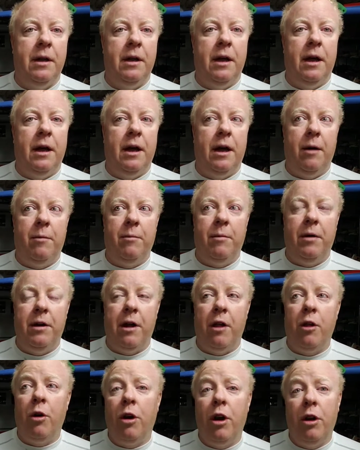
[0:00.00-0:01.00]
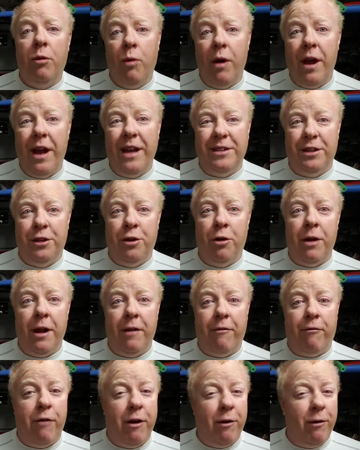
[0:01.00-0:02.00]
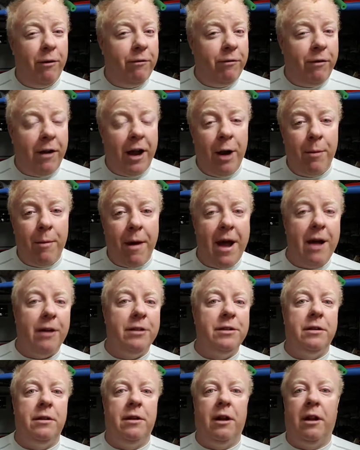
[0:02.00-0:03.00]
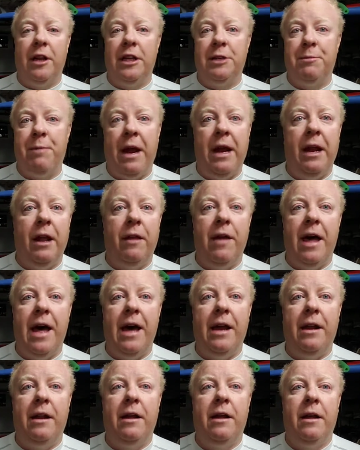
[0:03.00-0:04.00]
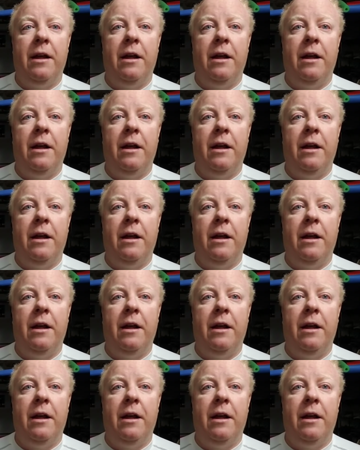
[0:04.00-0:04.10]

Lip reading: Another good way is to donate frequent flyer miles. A little less pain on that.